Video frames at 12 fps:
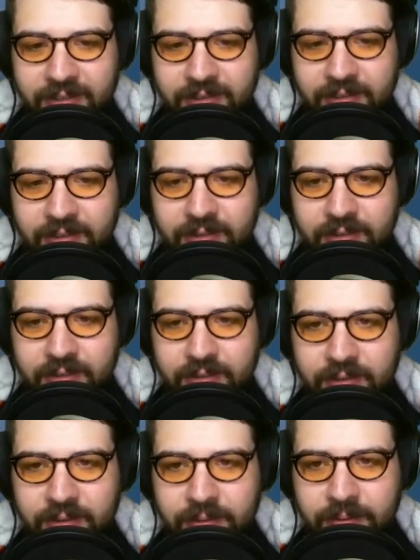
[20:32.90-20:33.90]

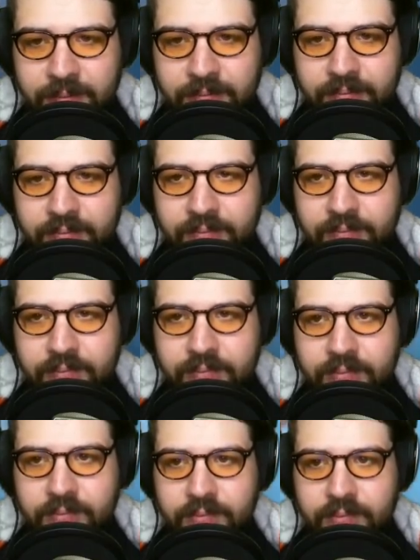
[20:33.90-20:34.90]

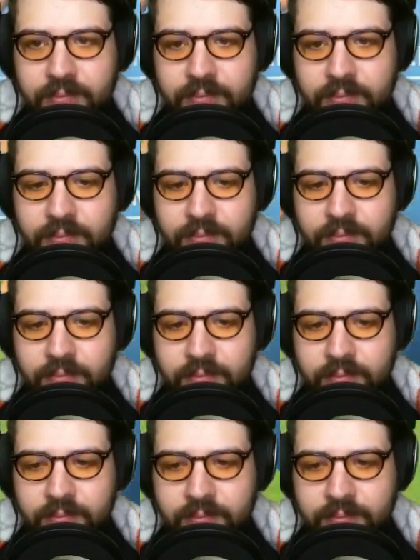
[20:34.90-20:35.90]

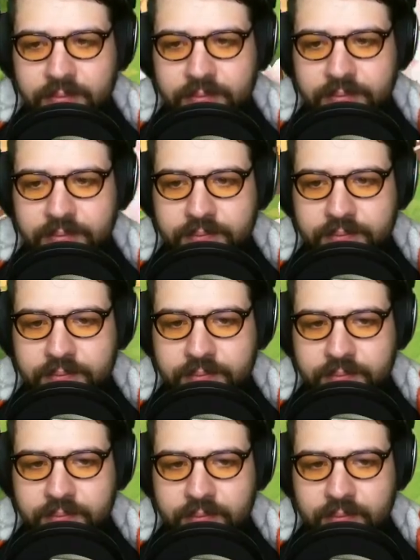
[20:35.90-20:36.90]

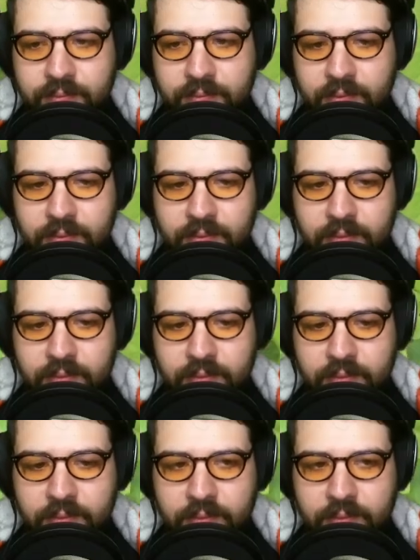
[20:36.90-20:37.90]

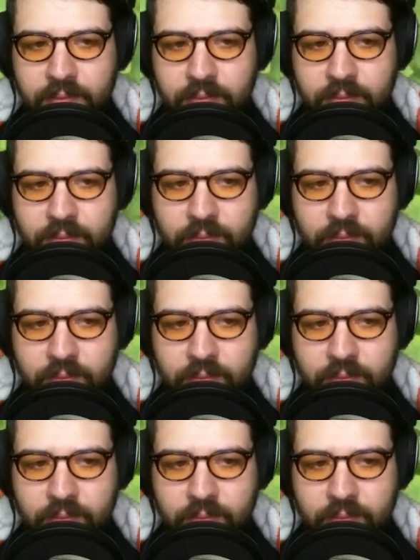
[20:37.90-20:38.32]
Nothing is said.